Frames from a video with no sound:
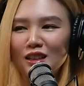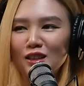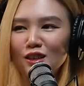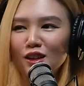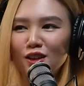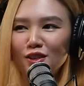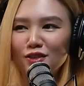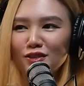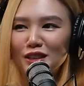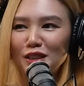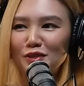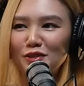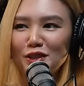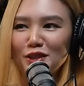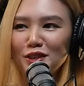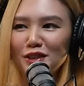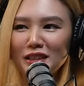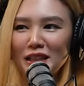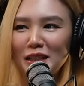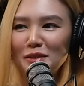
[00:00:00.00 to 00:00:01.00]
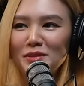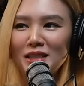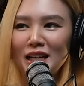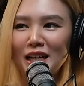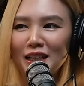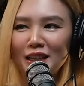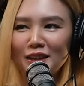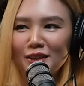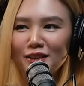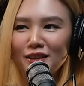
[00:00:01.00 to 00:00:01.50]
there are a lot of difficult games that
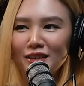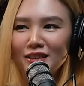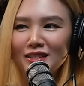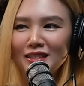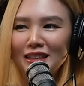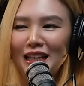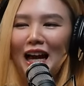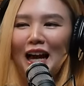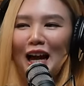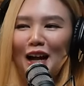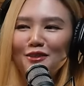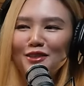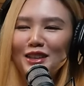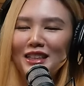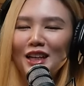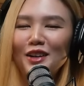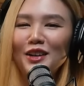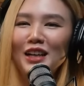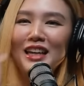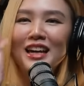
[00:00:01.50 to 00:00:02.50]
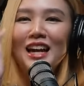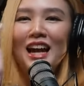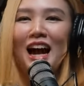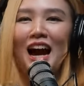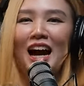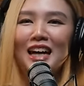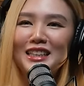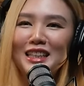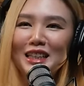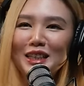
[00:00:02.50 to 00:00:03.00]
I cannot. Like yeah. I read. Okay,
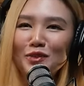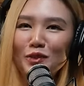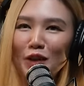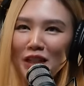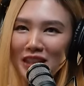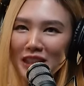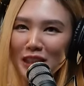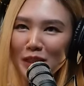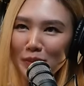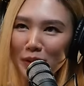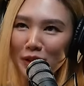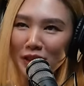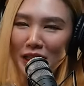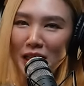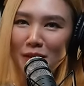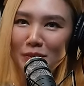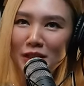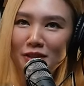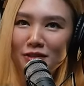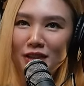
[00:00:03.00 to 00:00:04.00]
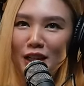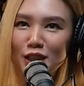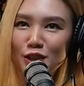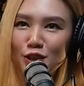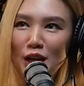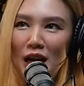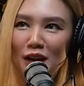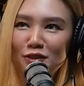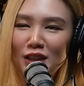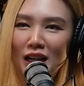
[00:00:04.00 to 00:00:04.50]
I think one thing about gaming, right?
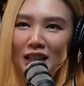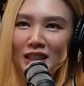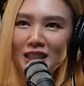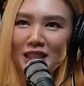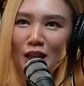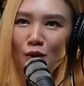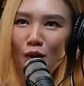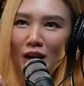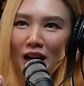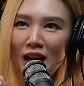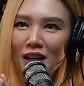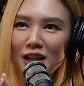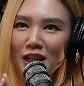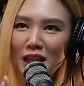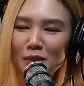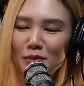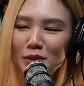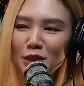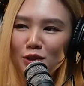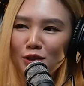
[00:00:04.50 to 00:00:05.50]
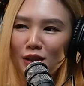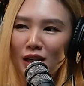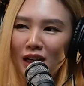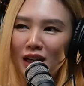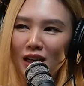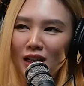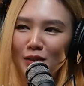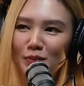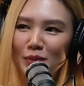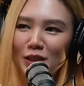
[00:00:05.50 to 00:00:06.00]
You have to understand what kind of gamer you
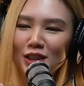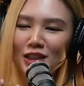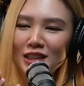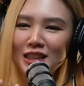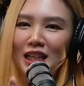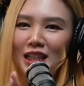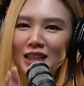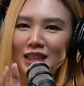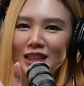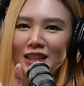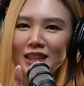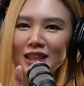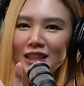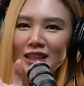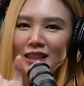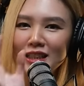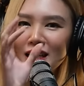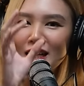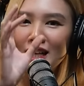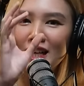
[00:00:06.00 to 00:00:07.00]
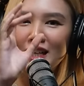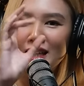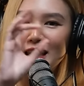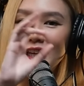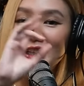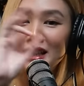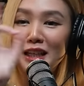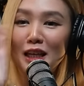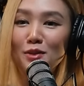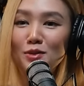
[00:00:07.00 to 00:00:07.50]
are, because there are certain
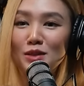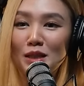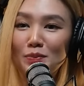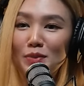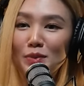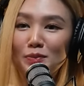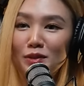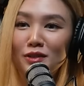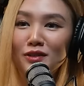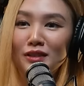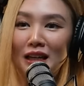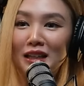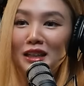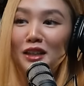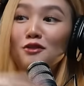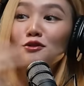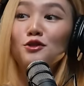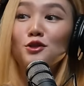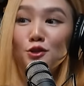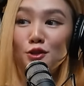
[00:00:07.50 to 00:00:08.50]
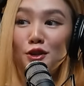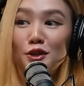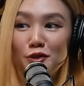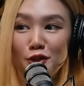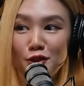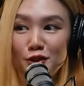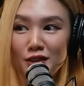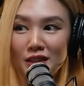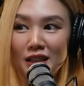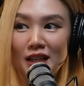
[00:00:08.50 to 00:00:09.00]
like games that people like give good
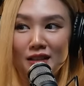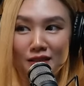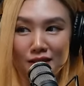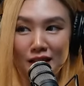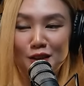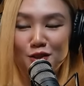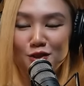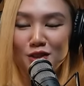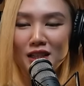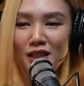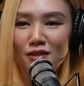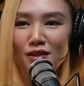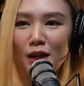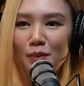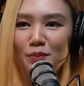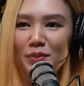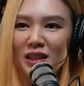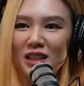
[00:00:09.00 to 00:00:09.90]
reviews, like like you said, right?